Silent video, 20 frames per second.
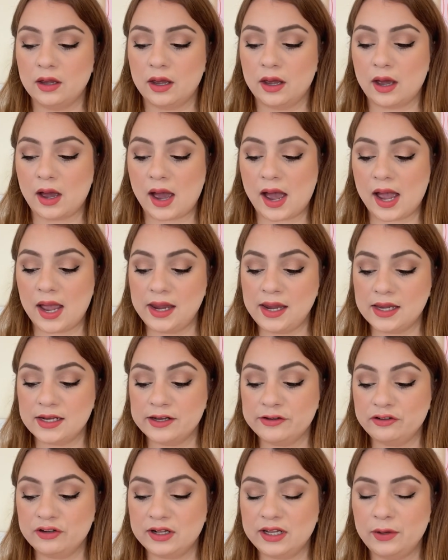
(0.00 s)
I
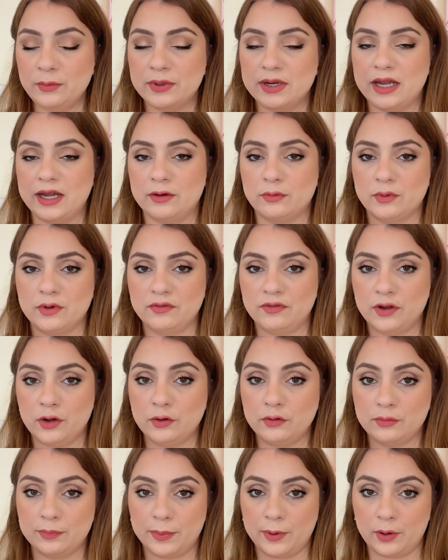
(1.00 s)
initially, when I
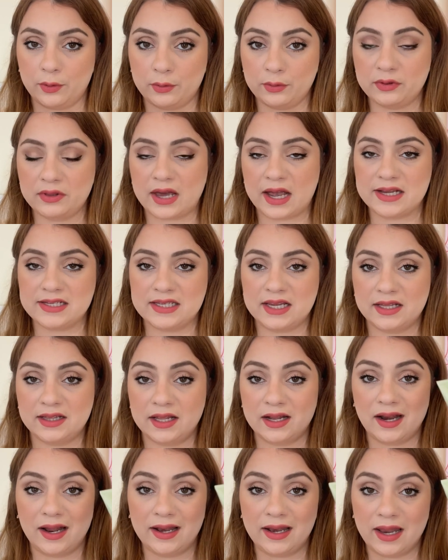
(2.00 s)
reviewed both, I said
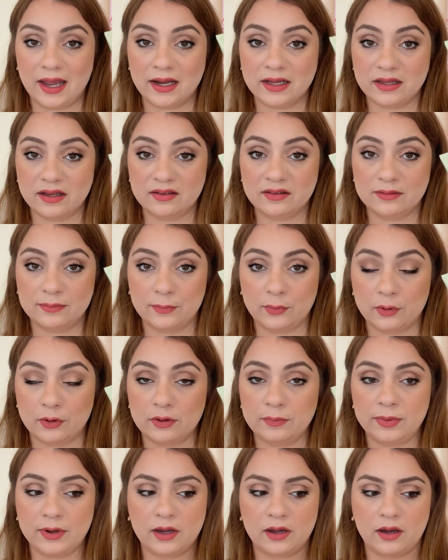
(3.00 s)
that I like this
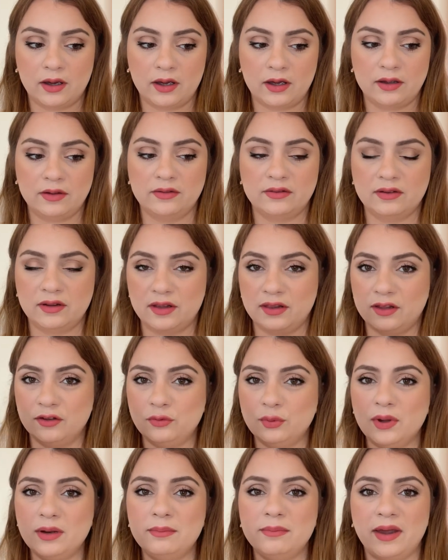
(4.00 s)
more because
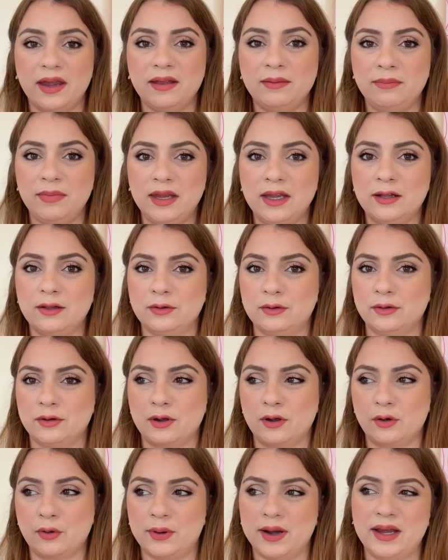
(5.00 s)
this one made me
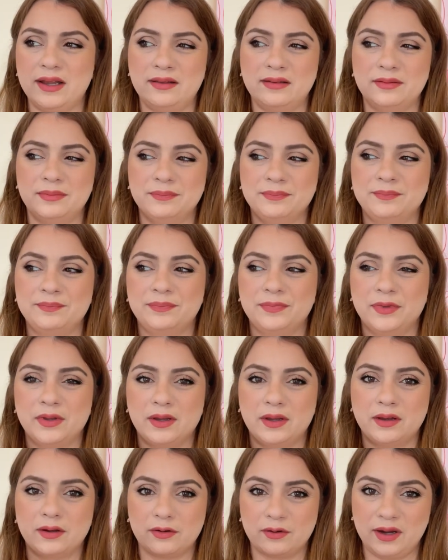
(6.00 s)
look quite
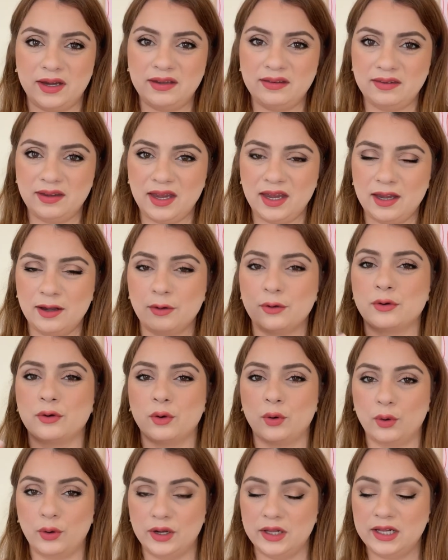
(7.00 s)
greasy
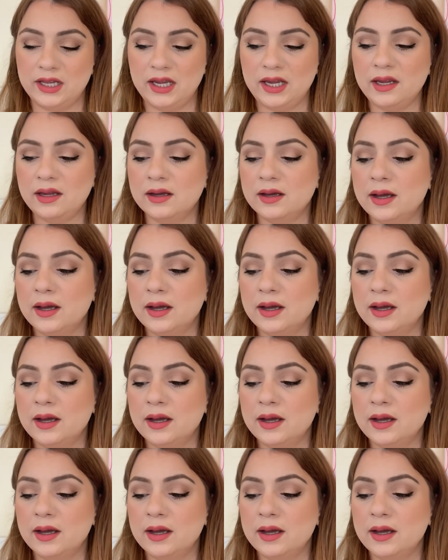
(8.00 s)
or oily.